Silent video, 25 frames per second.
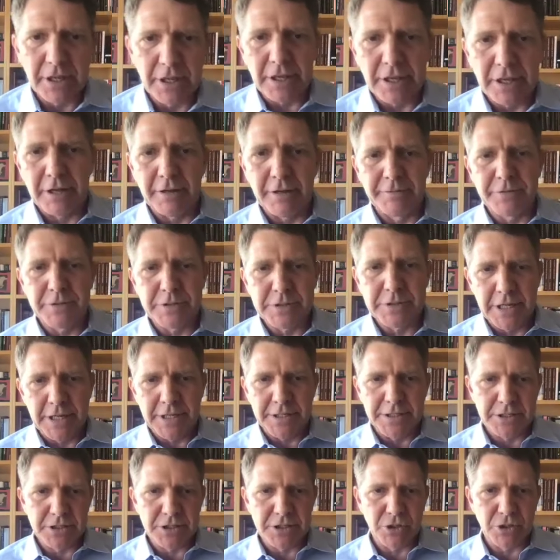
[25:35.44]
of
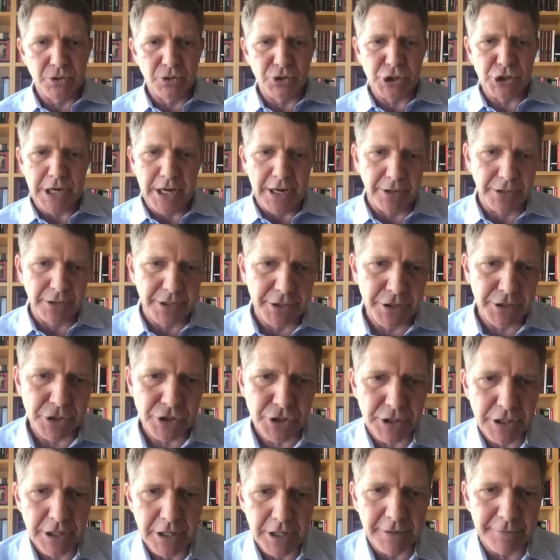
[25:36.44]
states to
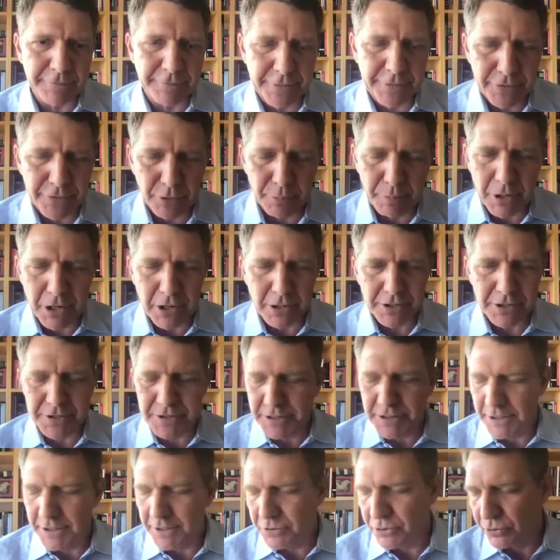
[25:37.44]
challenge uh, federal
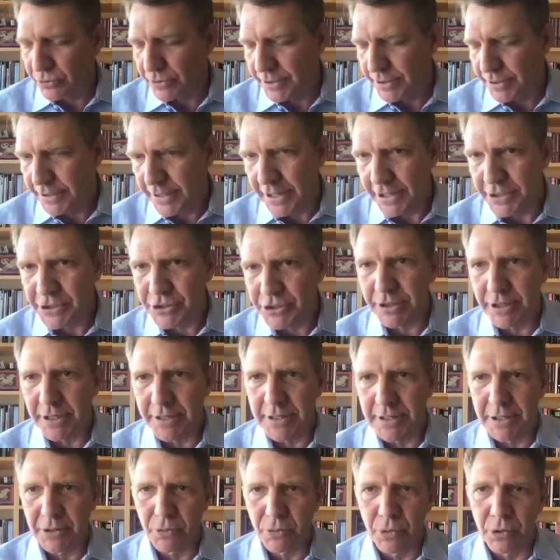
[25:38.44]
policy through litigation, I
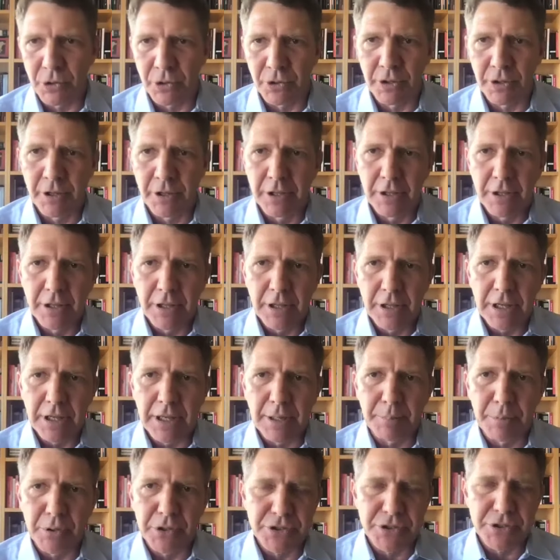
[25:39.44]
think will
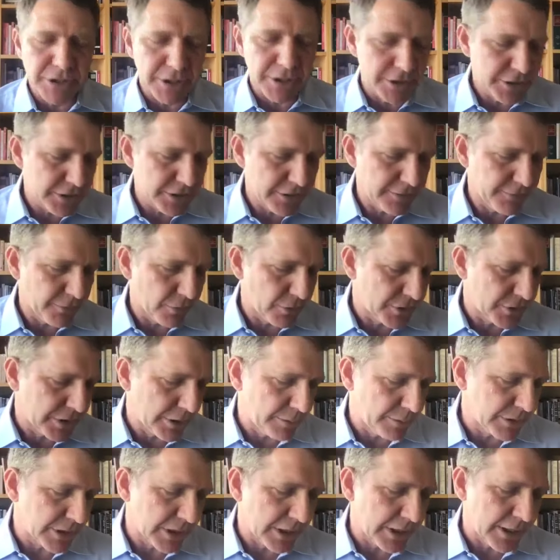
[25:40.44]
uh, persist for
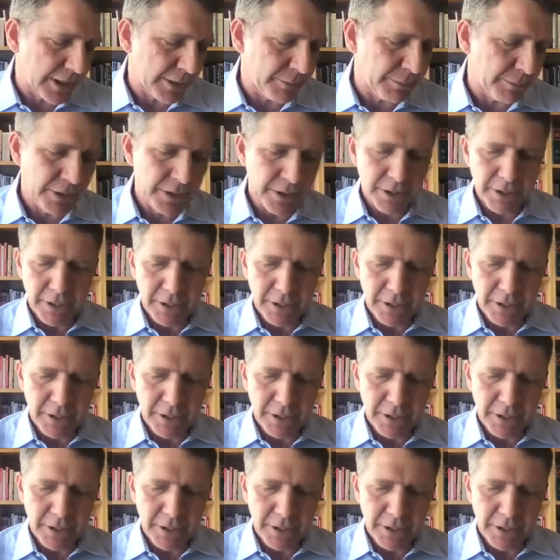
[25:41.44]
some time.